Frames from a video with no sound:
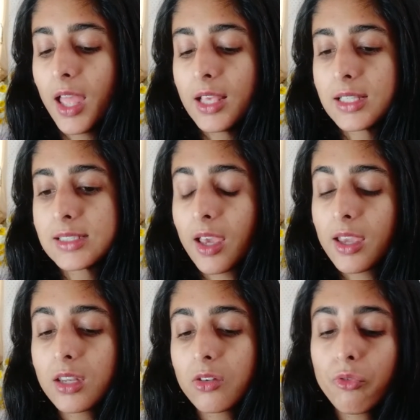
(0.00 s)

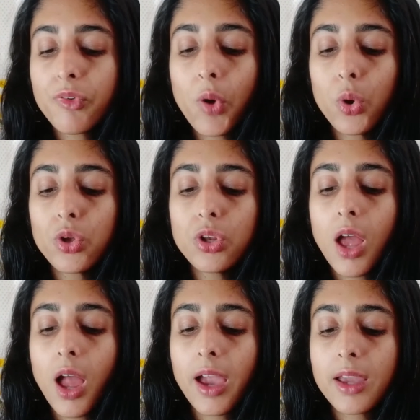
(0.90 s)
Second of all,
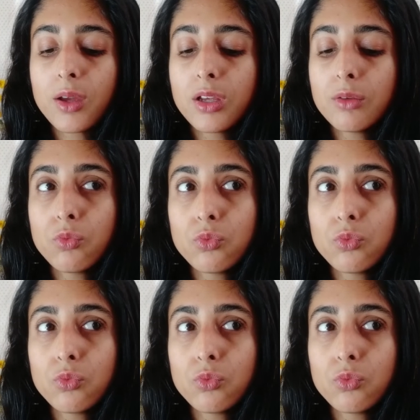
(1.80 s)
I